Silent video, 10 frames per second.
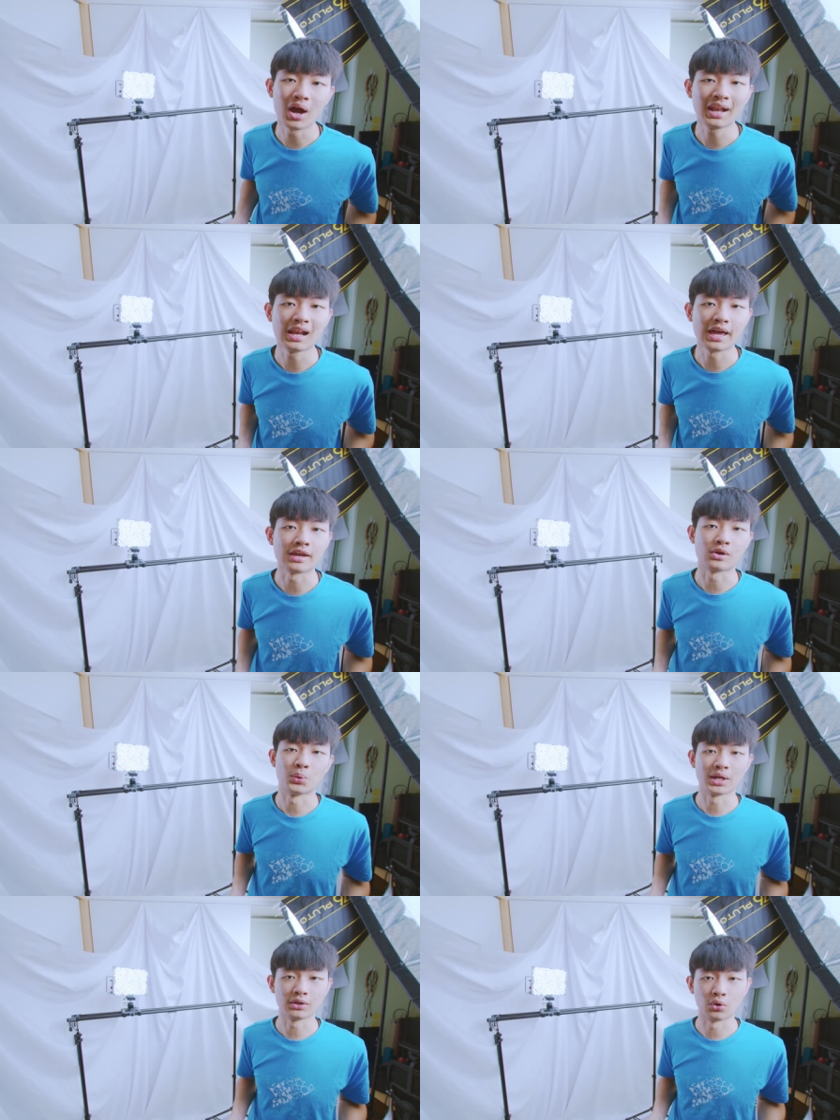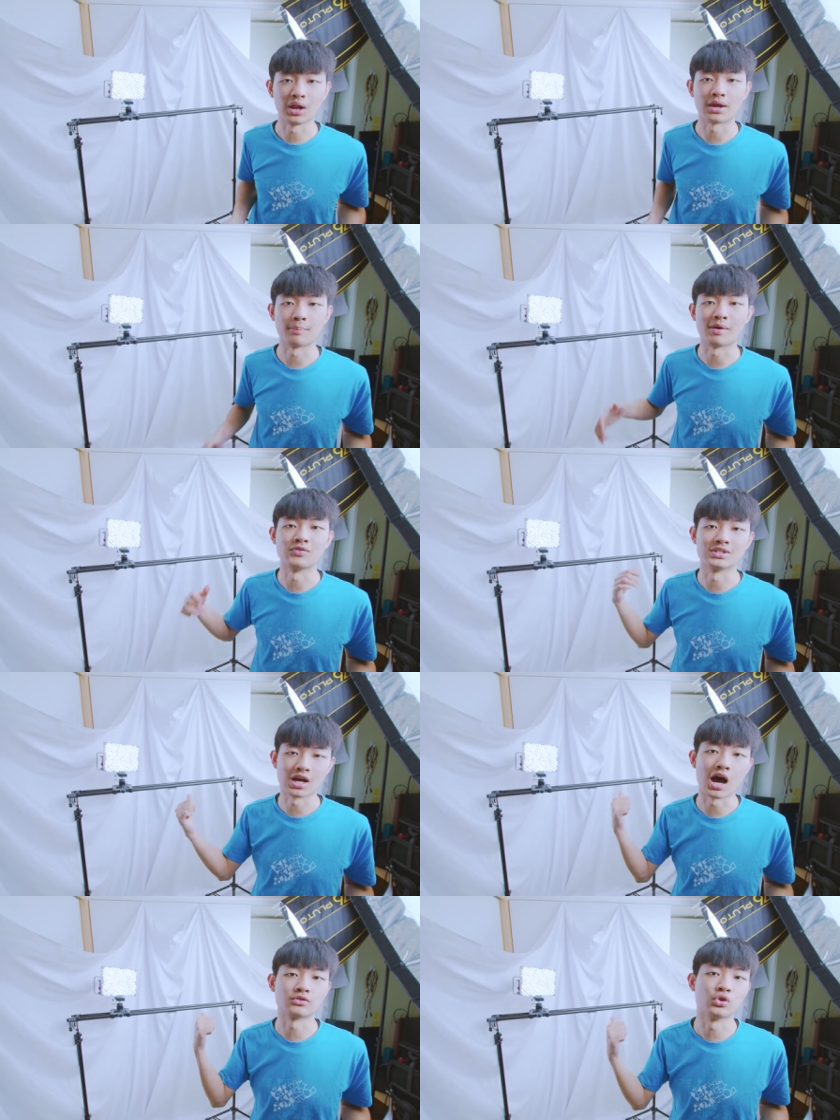what I like and what I don't like about this
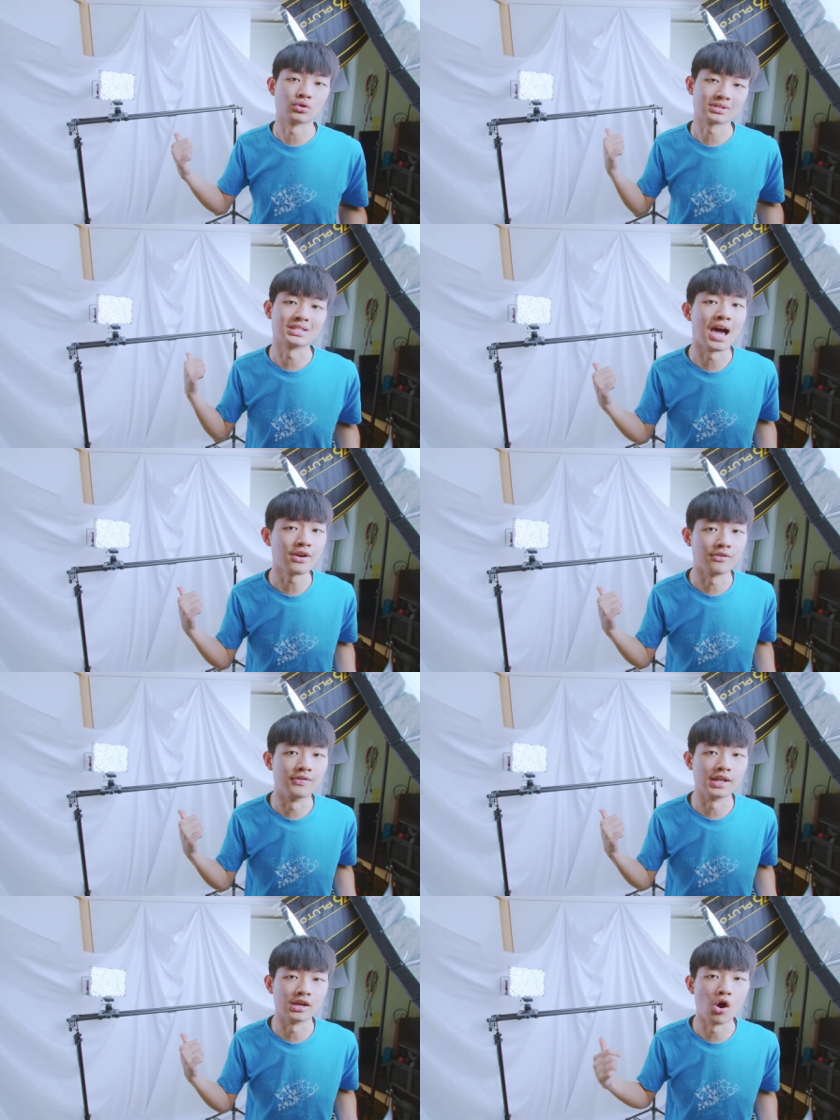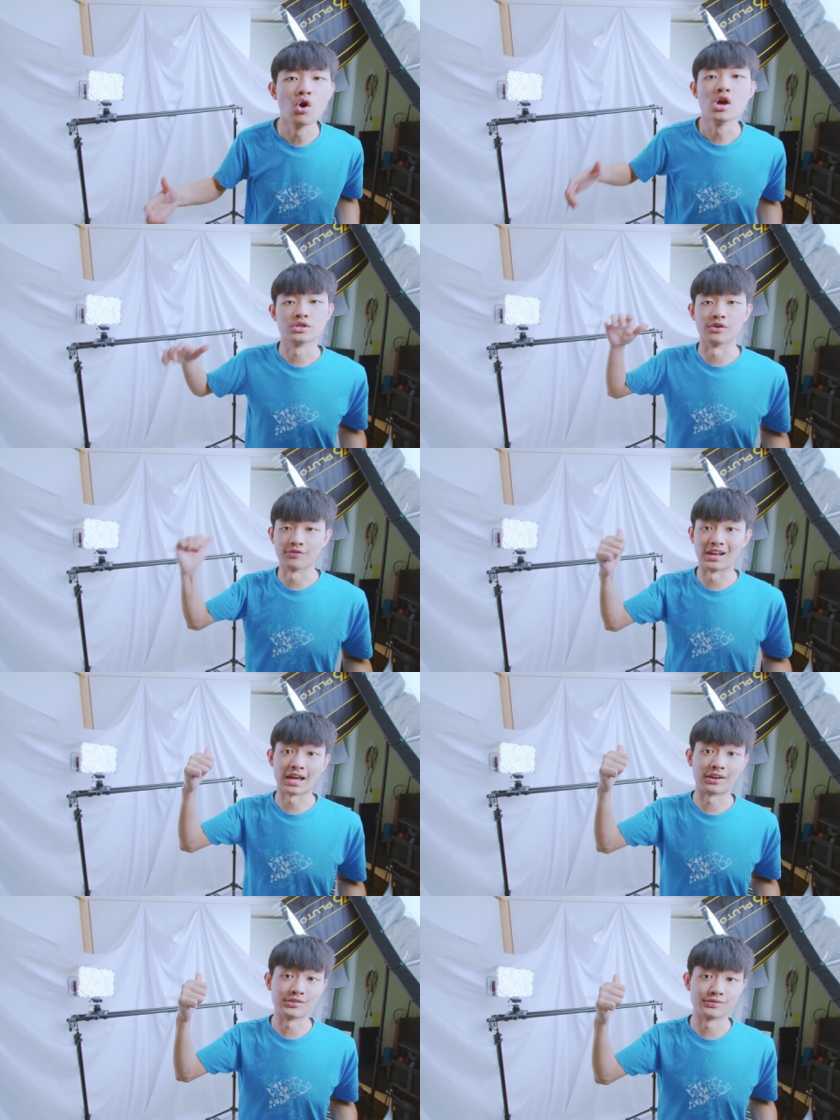hot dog slider video. So if you
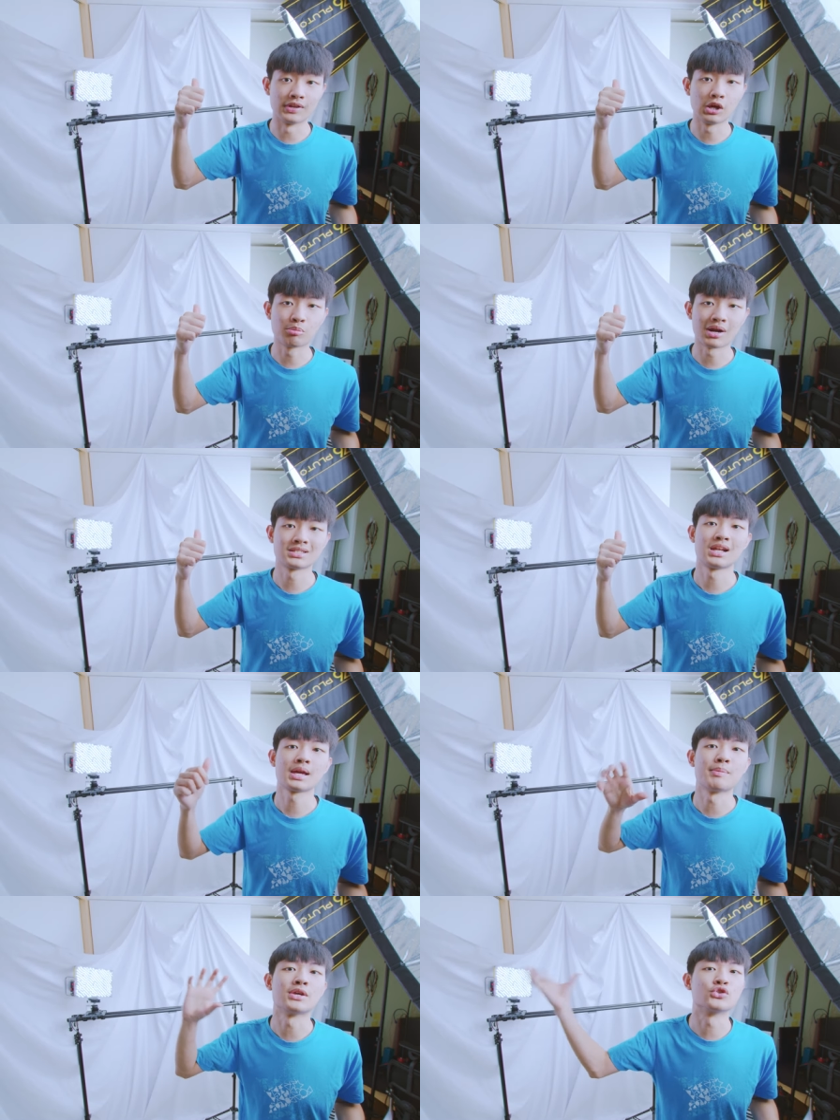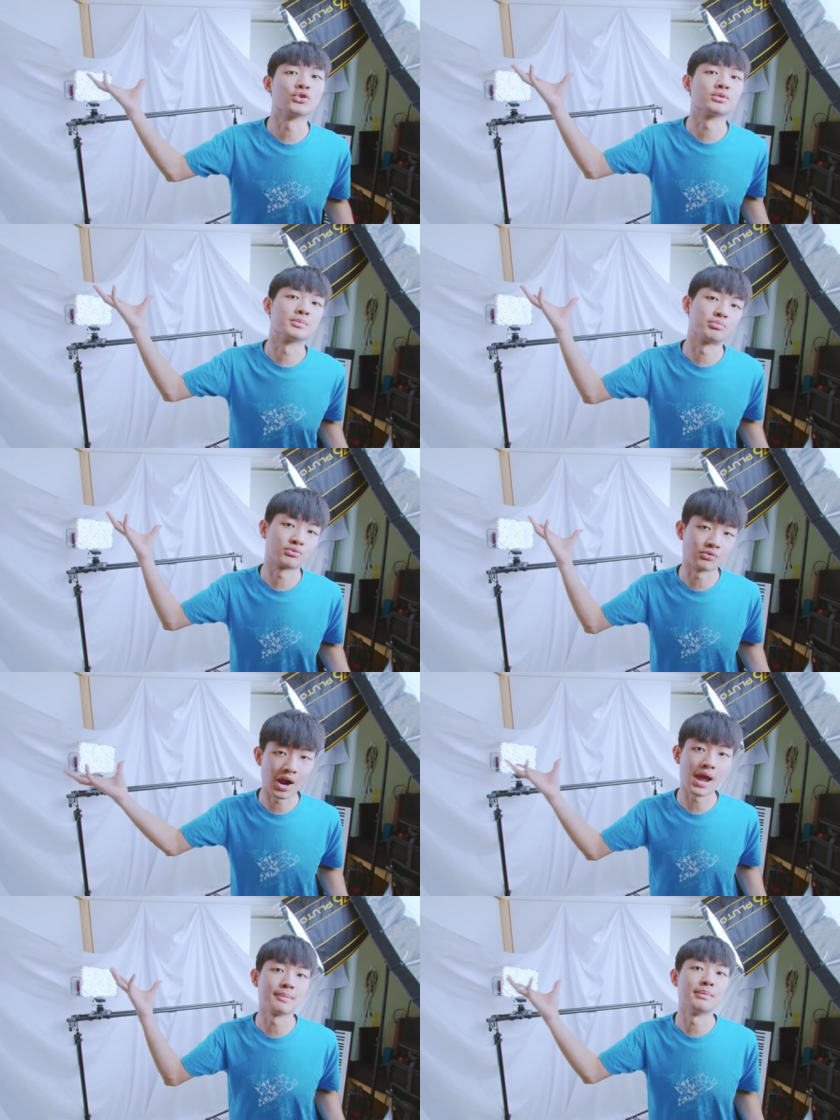like this video, press like, make sure you
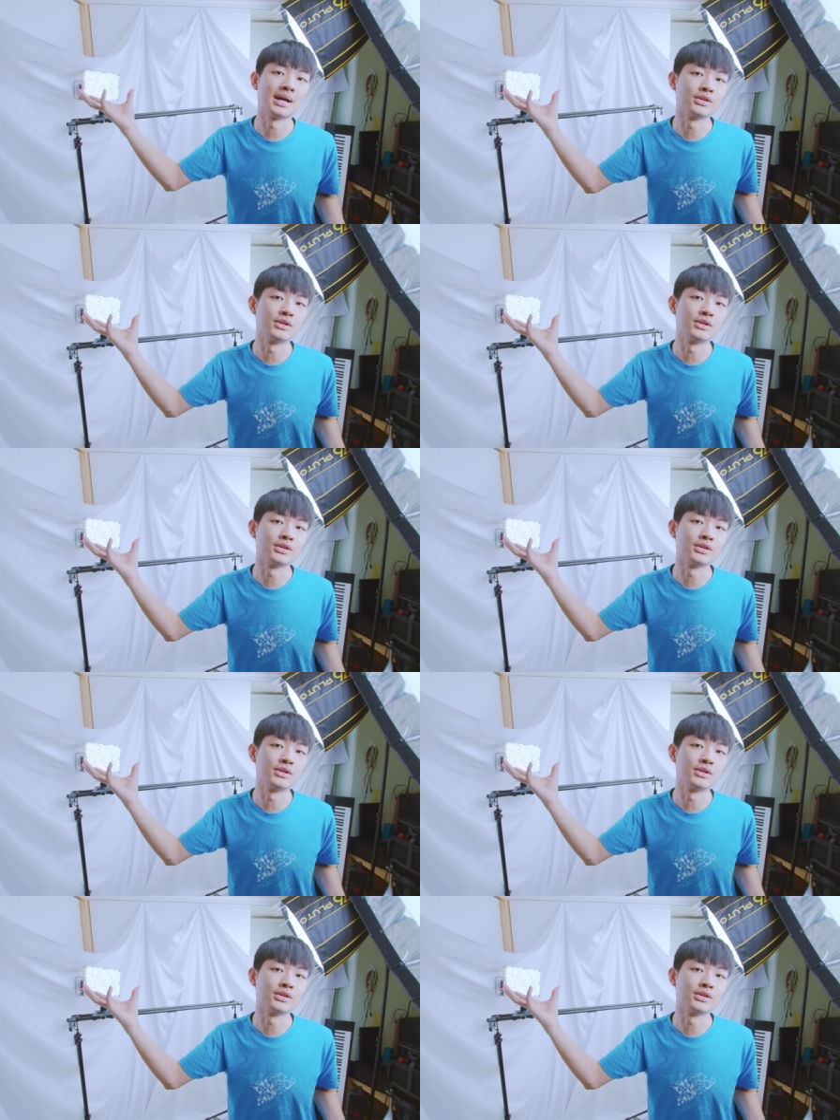subscribe my